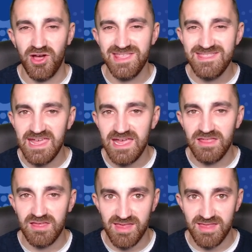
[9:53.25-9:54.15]
I need
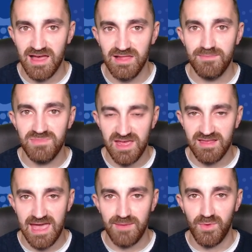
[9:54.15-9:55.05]
to sell him this
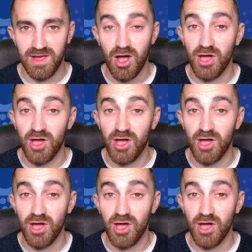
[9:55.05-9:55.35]
game week.